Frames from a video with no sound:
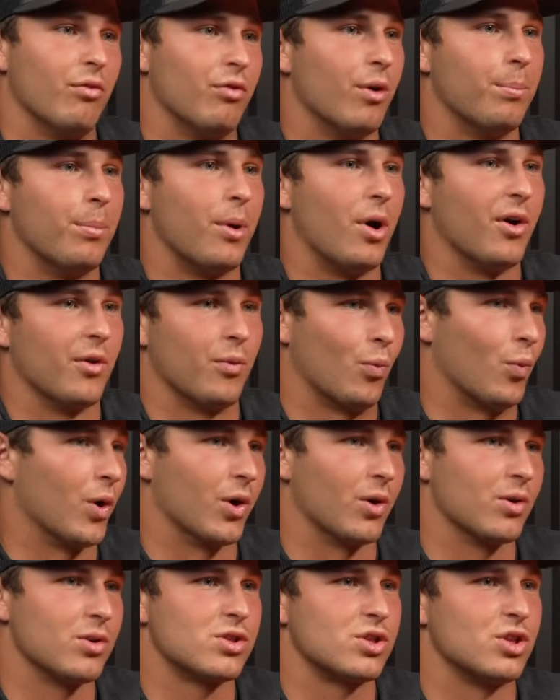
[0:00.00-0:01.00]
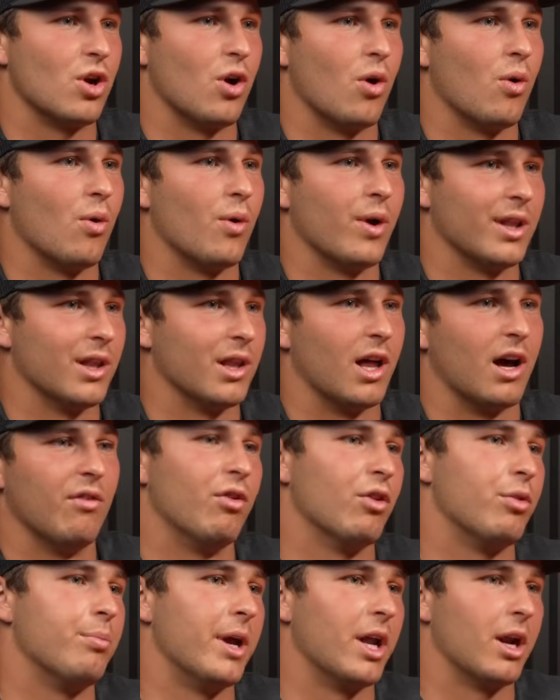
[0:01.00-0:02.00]
football, and we're so in love
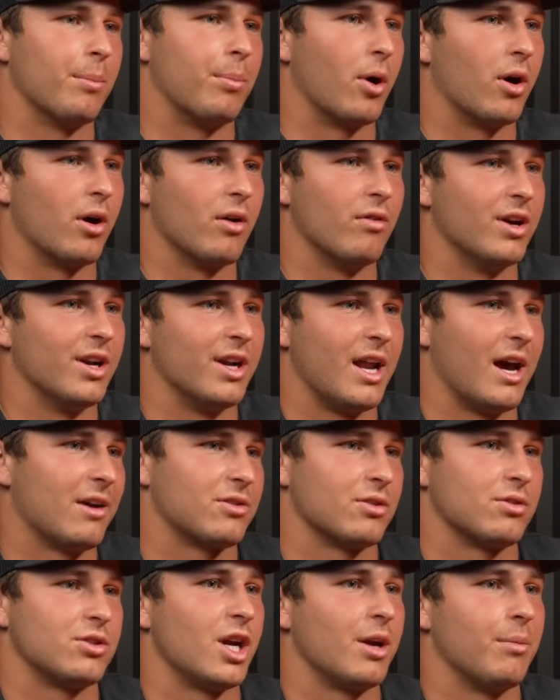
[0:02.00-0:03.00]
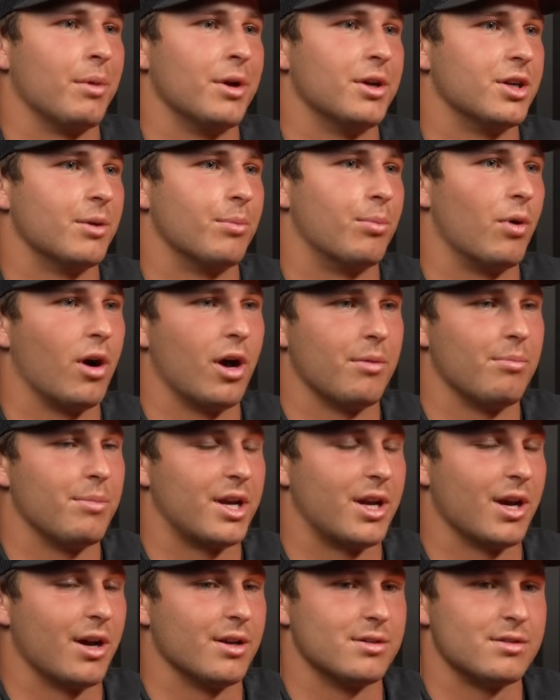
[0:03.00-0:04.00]
with being a part of a national championship run
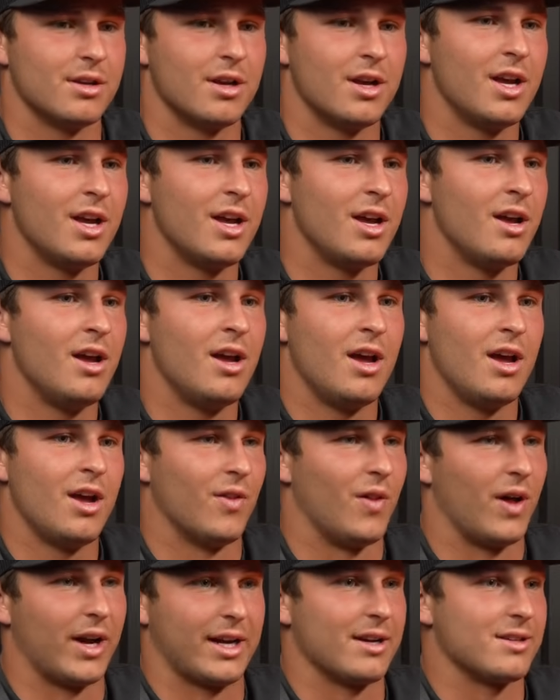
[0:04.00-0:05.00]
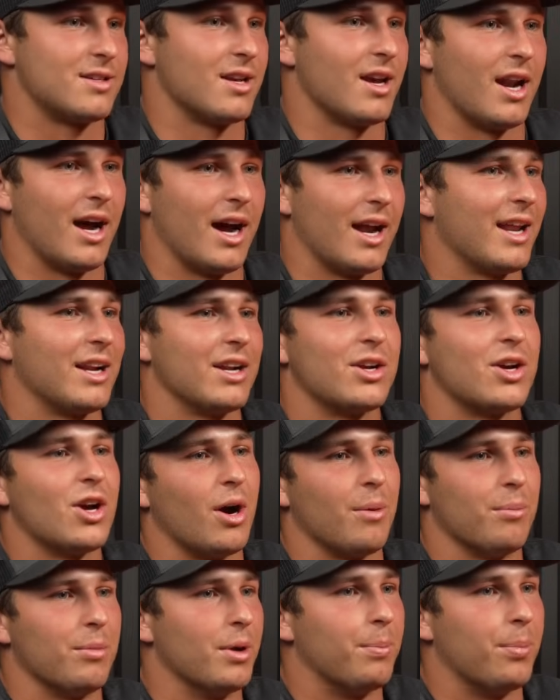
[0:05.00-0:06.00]
because, like I said, I didn't
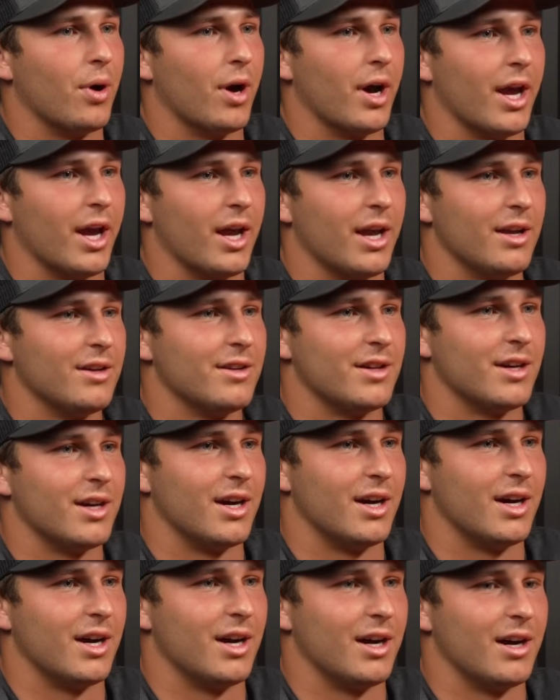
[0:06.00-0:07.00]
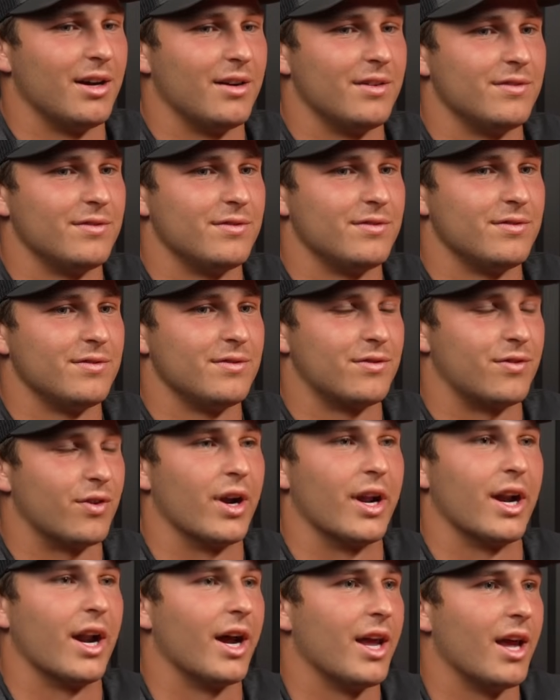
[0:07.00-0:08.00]
come to play for
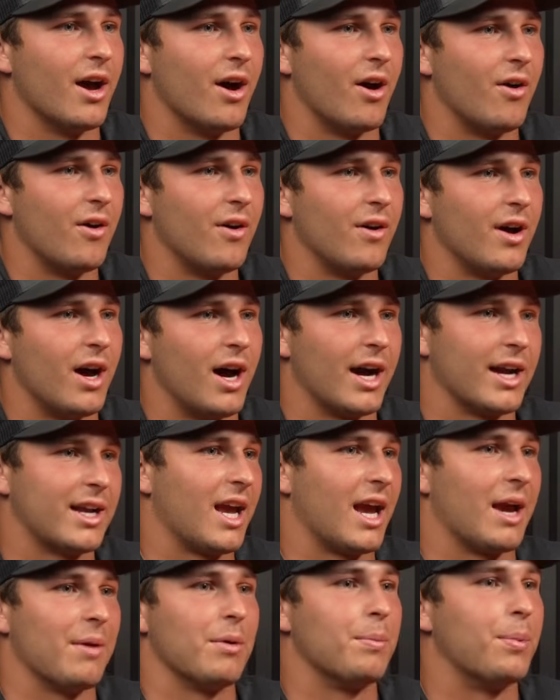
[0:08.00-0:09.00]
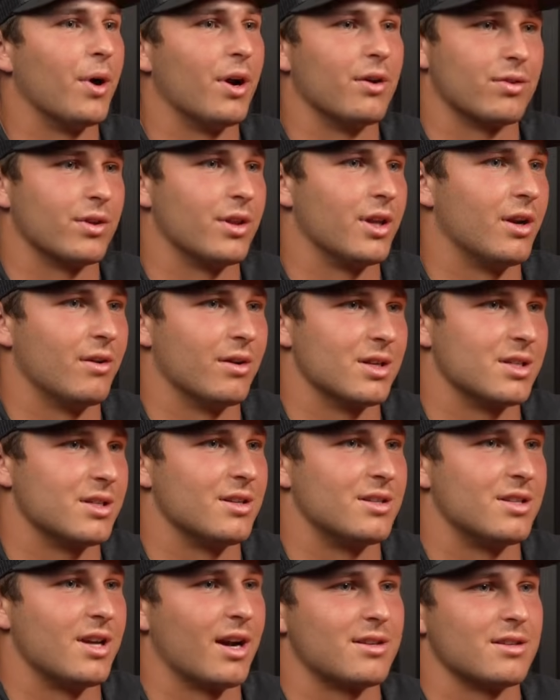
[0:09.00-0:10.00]
NIL. I came to play for the University
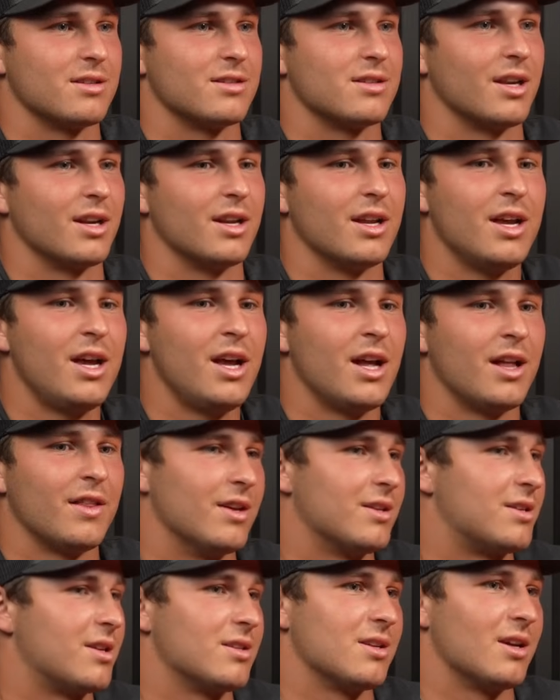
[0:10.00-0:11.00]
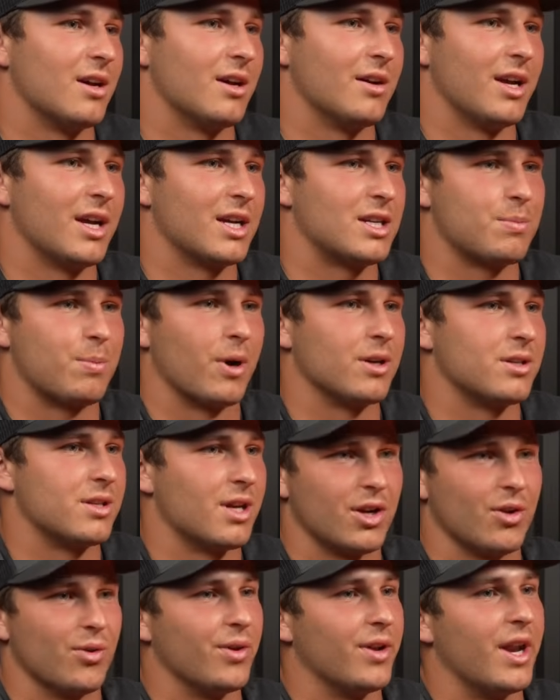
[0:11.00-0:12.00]
of Texas, and this is an experience
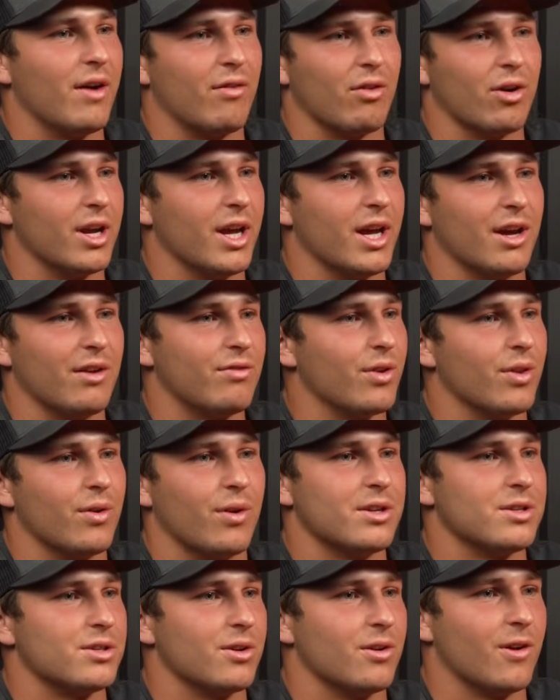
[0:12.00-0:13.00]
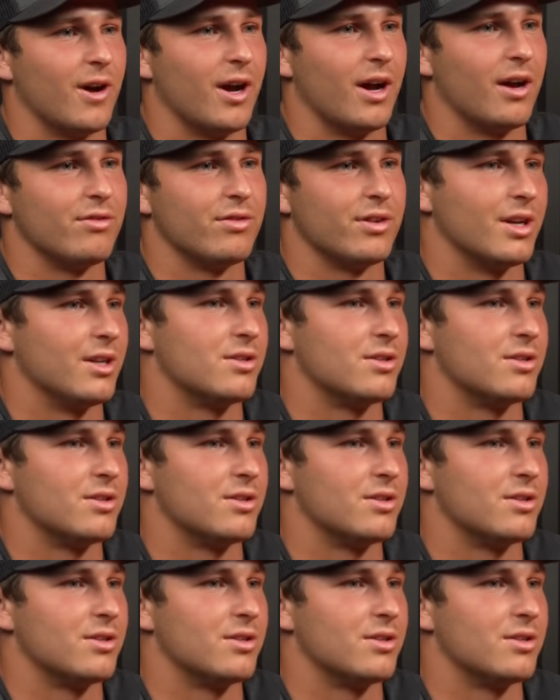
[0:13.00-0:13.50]
that you'll never get for the rest of your life. And